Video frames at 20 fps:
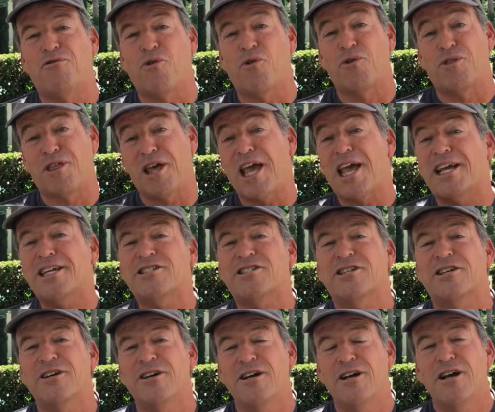for
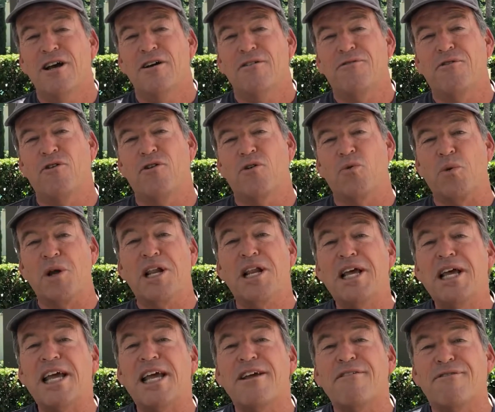things, for
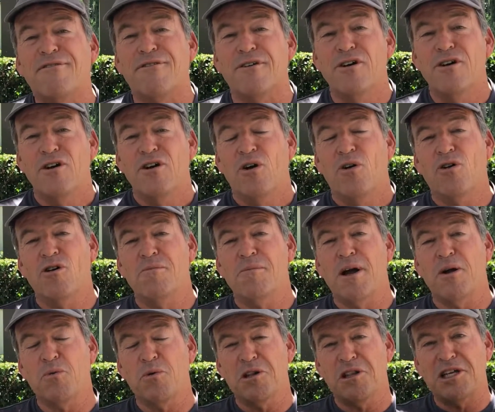relief? Or
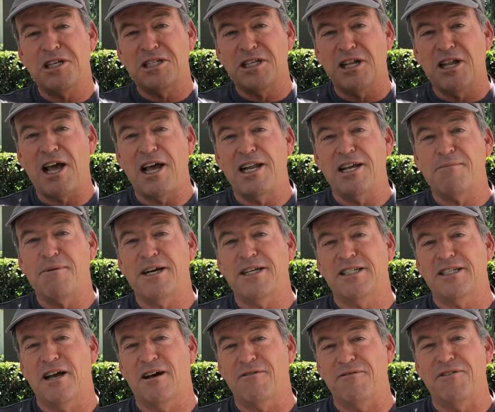am I really delighting
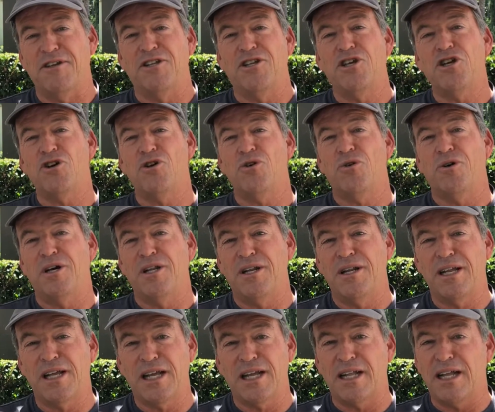myself in you?
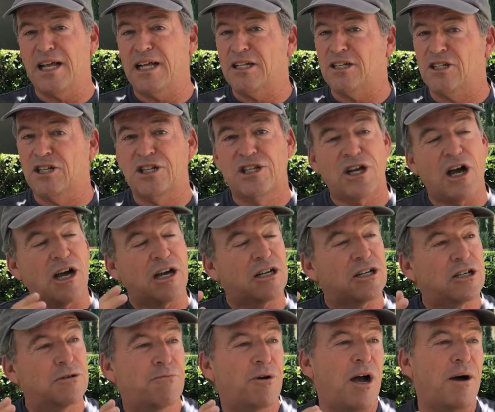And it
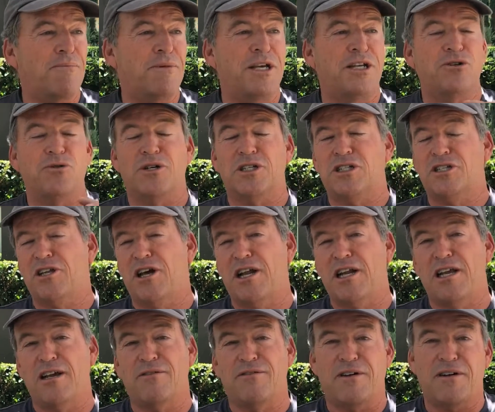brought me into a
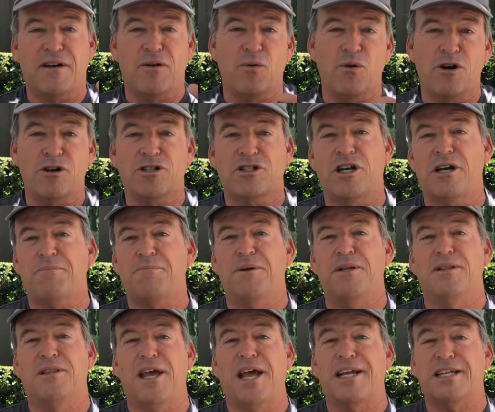study of worship
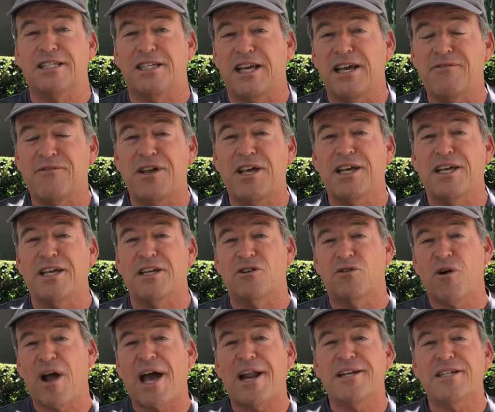and thanksgiving and
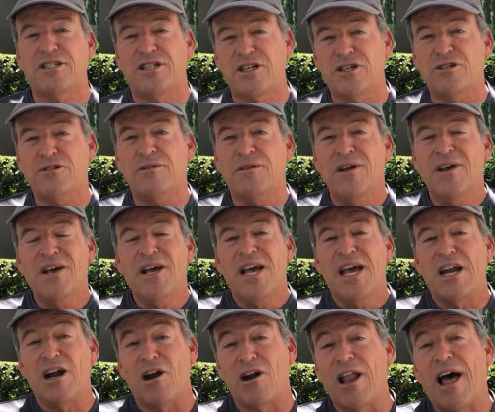gratitude.
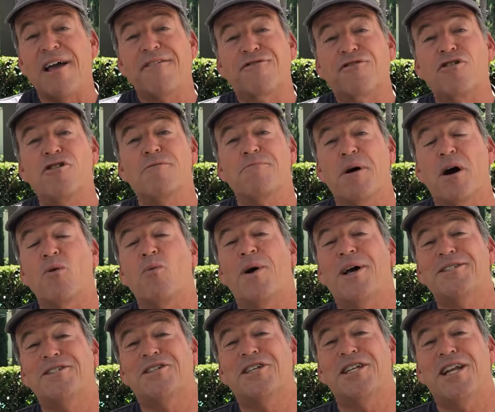In our life group on
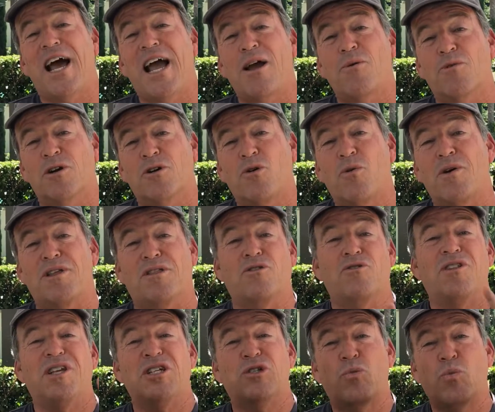Wednesday night, we're going
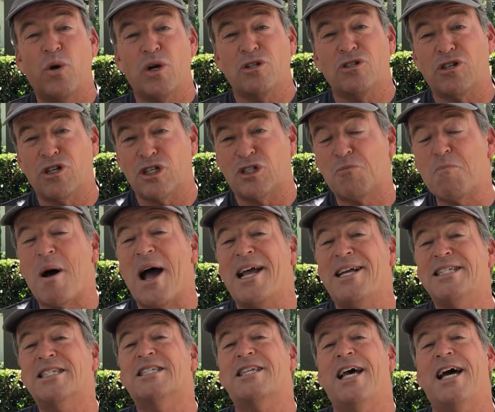through these wilderness
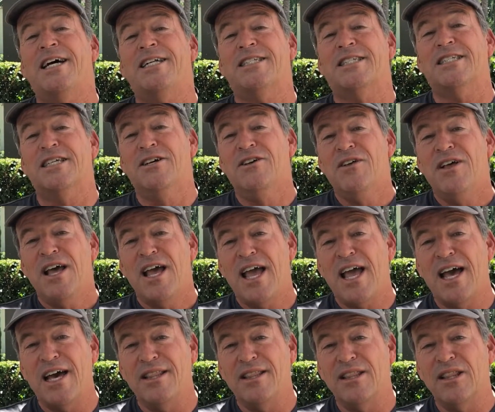mindsets.
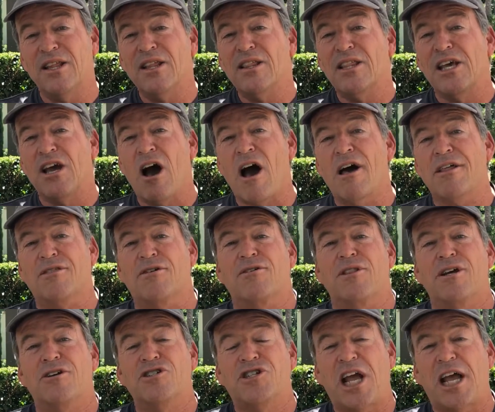And the author
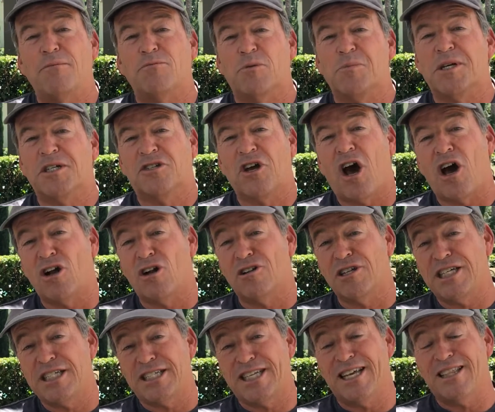there, James
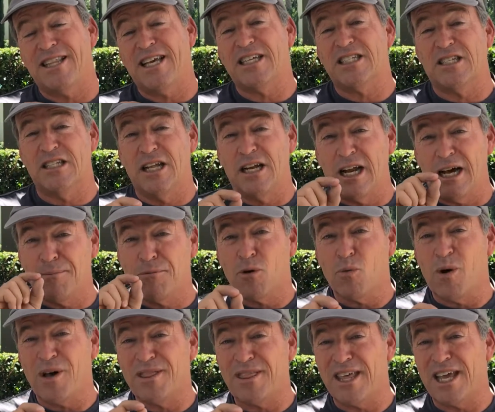McDonald, he said this, "The number
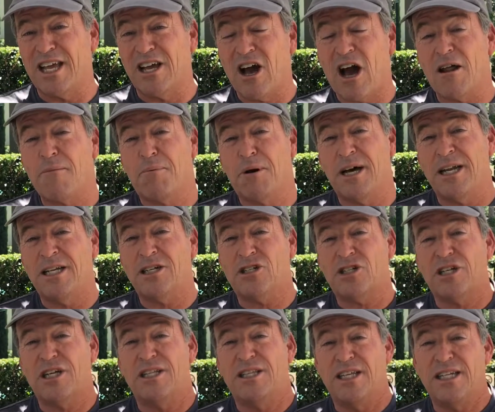one thing God
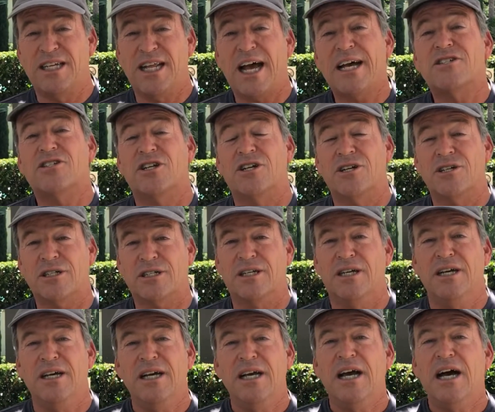punished in the desert,
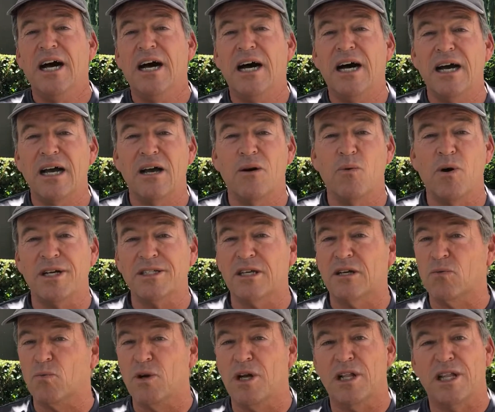it
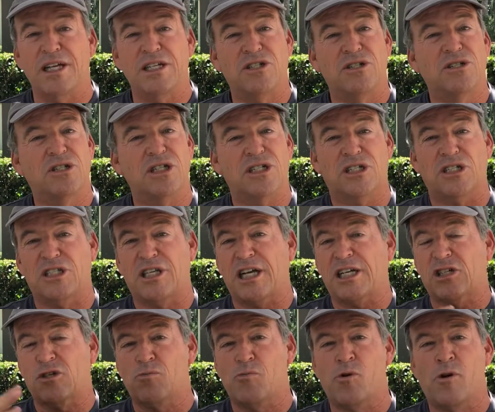wasn't really just
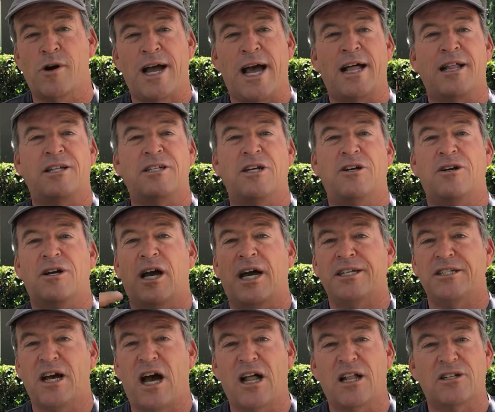sexual morality or
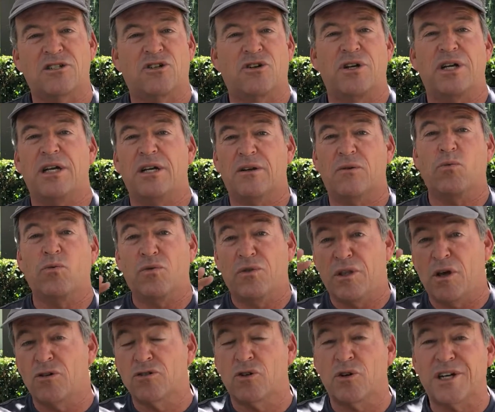idolatry,
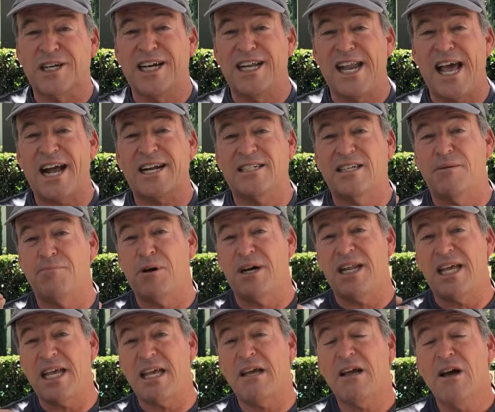those were connected,
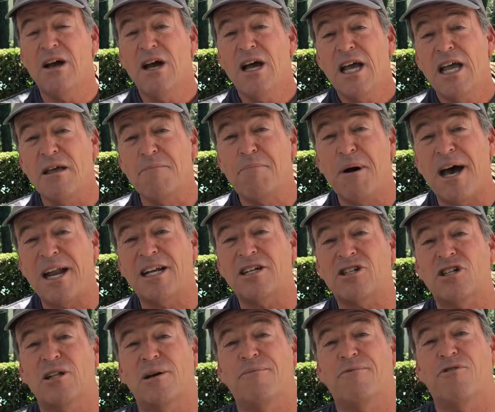but he
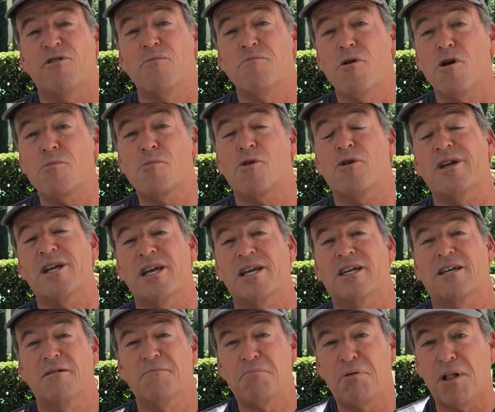punished them for murmuring
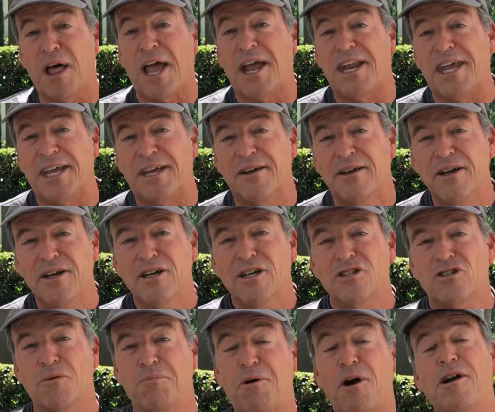and complaining."
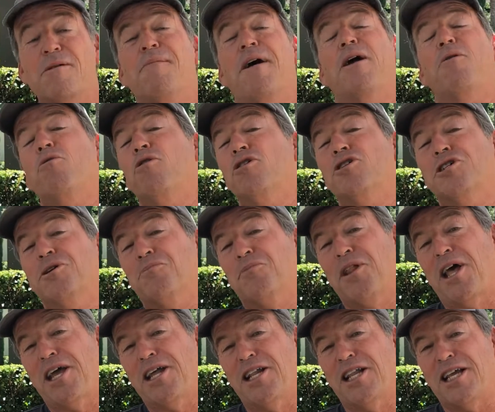So part of my
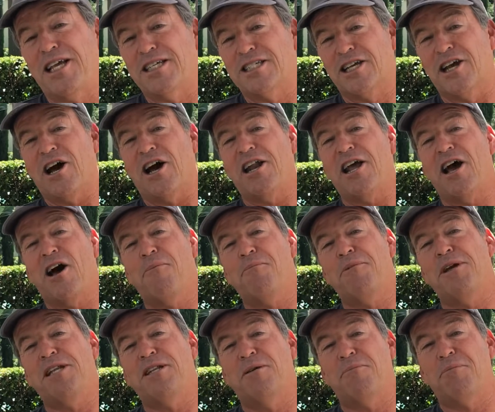worship lately is, God,
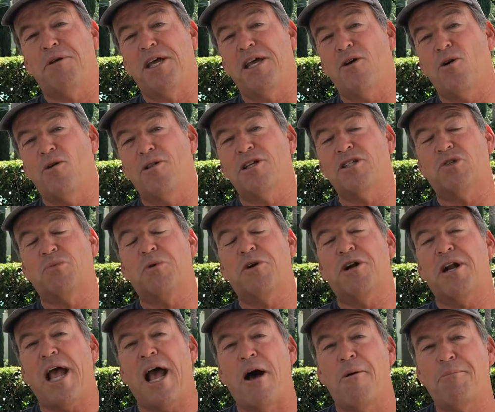help me to be, Holy
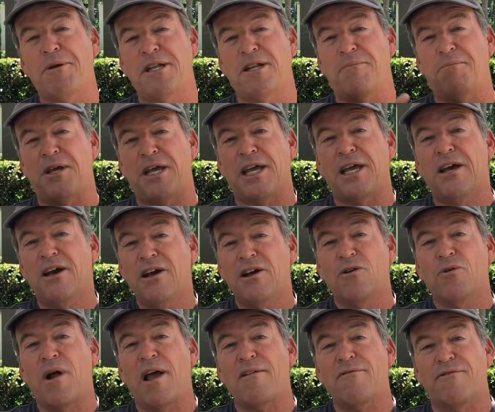Spirit, help me to be
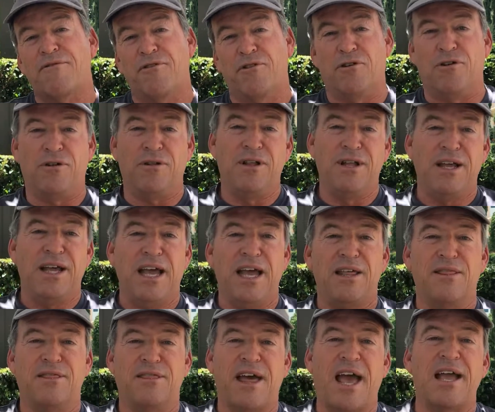grateful
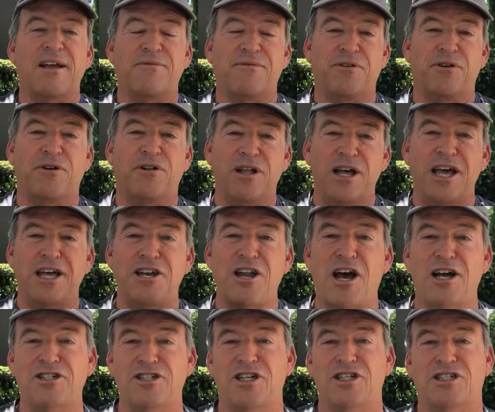and thankful and
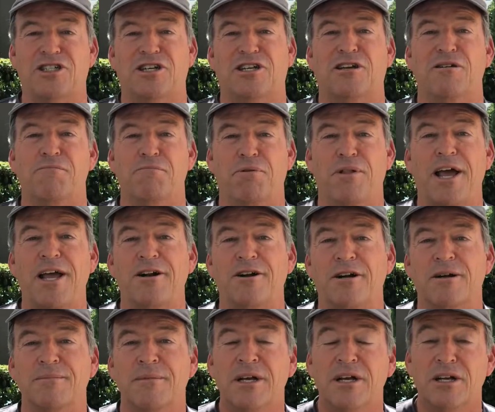not just a
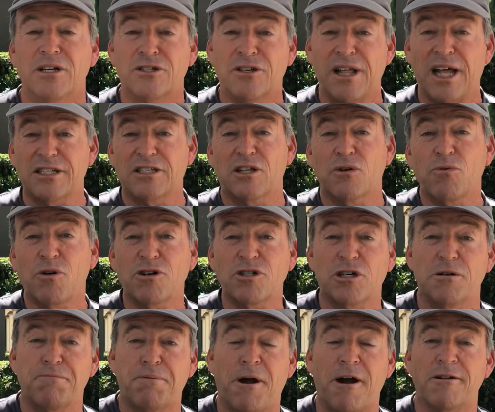complainer. So that's the
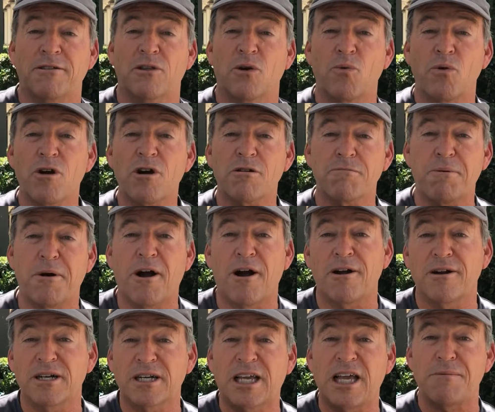worship part. The work
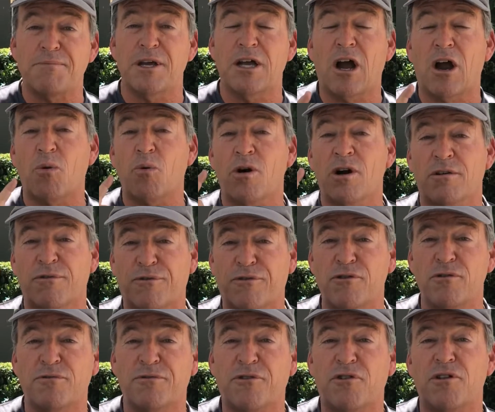part, keeping our work
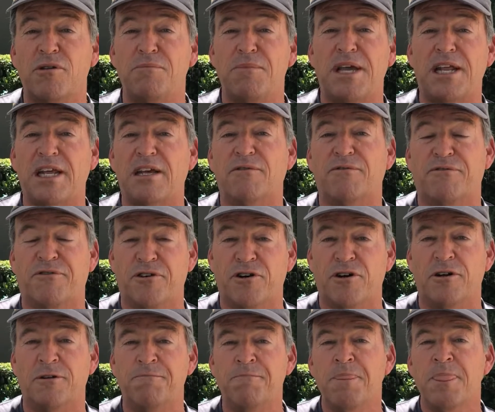fruitful and
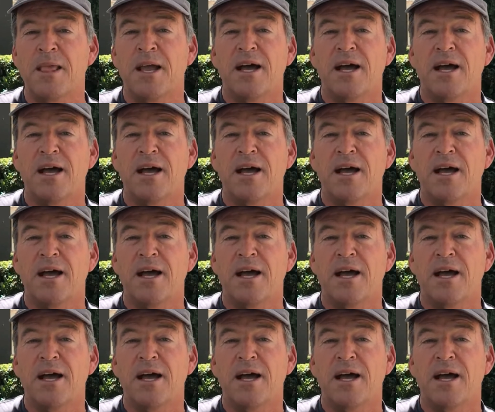meaningful.